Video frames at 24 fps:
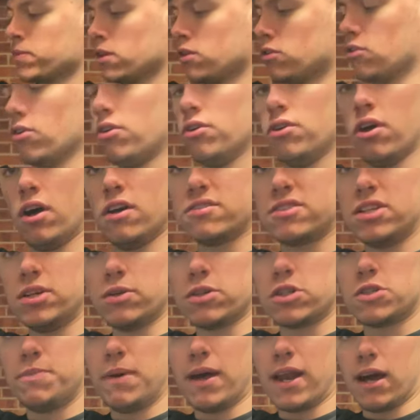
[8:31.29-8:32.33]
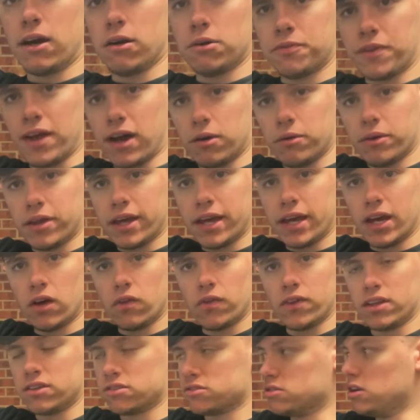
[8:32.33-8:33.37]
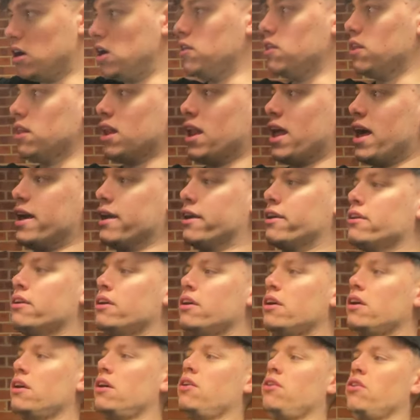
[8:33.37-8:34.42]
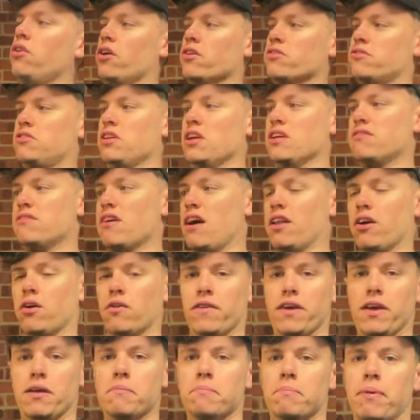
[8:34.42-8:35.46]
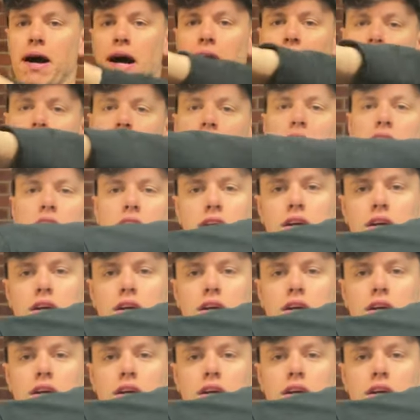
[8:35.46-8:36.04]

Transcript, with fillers: It's got a nice little spell out down here on the inside of the leg. Nice detailing on the end band.